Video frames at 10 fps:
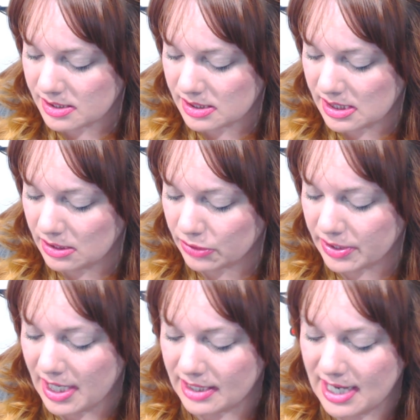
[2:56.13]

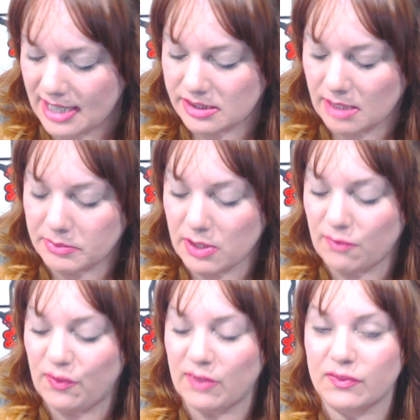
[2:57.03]
Concealer in
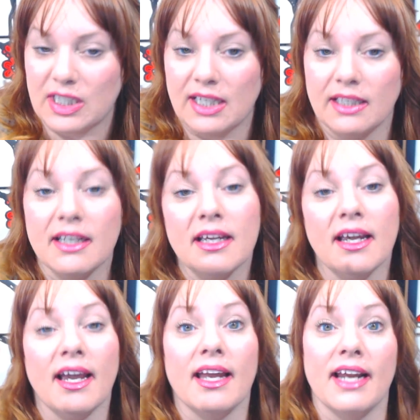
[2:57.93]
NW15,
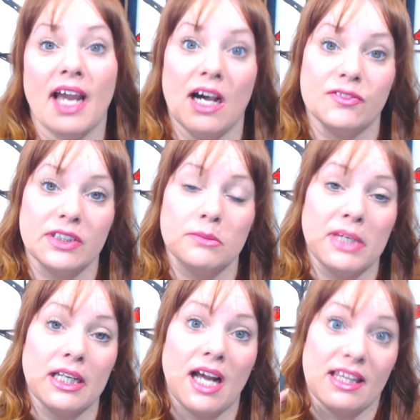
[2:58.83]
and I have to
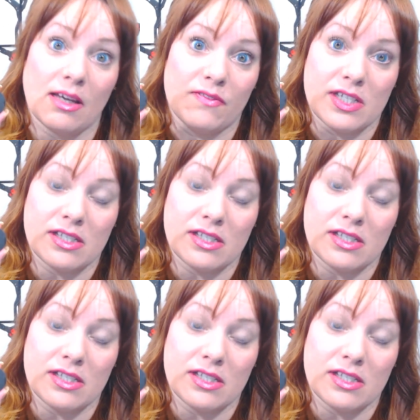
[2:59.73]
admit, I